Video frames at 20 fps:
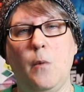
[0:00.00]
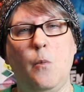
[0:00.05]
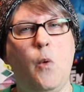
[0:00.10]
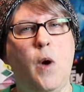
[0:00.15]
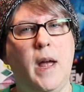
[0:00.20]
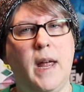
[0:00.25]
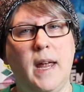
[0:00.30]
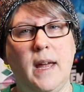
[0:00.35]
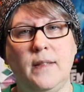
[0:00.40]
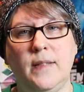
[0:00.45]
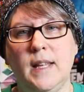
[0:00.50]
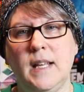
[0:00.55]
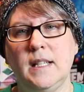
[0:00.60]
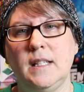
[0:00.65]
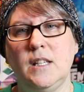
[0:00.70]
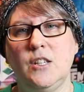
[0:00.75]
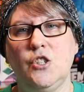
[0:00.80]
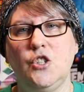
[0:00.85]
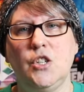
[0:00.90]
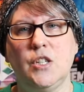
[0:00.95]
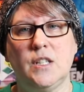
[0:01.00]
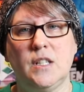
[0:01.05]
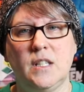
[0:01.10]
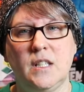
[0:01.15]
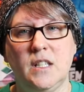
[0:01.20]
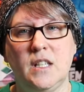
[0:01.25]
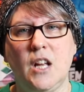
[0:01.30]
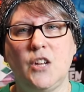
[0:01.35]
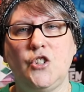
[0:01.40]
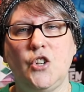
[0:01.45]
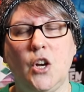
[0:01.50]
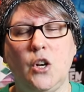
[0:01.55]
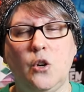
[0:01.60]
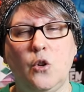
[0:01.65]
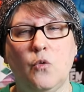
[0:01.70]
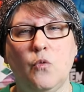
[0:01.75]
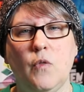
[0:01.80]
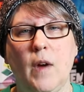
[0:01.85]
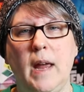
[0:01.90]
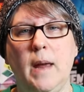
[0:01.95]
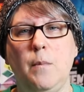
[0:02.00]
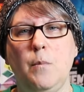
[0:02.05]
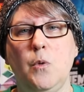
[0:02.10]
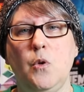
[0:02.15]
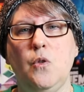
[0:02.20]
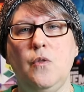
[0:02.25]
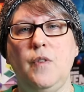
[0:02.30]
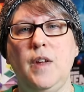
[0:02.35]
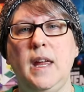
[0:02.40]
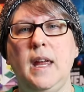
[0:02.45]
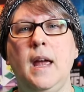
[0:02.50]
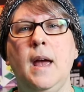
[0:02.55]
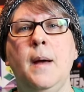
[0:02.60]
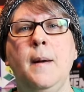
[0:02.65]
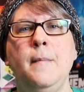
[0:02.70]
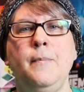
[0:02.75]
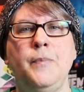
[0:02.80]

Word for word: and white, and this is just such a great movie.